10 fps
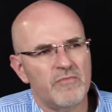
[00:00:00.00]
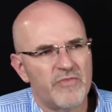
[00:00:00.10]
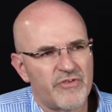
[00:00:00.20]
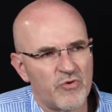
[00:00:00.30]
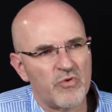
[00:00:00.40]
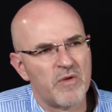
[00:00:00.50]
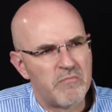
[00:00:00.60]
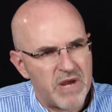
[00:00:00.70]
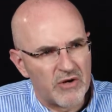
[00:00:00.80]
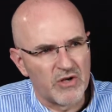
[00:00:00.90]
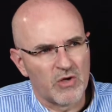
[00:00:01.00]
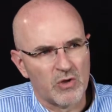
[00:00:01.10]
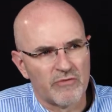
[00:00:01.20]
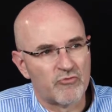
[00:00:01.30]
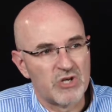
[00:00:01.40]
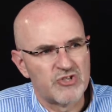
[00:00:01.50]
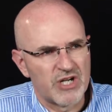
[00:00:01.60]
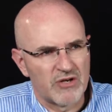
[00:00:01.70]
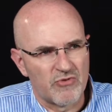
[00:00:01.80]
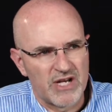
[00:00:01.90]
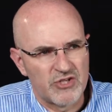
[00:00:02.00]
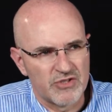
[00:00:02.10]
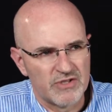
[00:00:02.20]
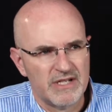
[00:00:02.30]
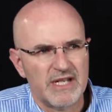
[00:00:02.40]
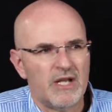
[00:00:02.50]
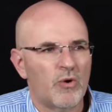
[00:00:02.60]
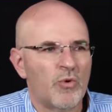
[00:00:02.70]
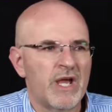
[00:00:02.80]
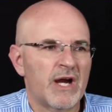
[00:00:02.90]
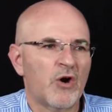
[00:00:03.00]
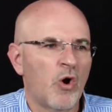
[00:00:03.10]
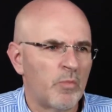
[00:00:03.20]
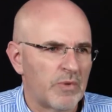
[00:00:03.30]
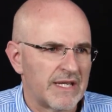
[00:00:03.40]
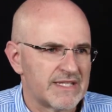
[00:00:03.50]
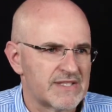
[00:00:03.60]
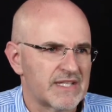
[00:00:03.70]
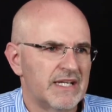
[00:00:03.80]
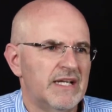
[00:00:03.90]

through the miracle of regeneration, we are hopeless.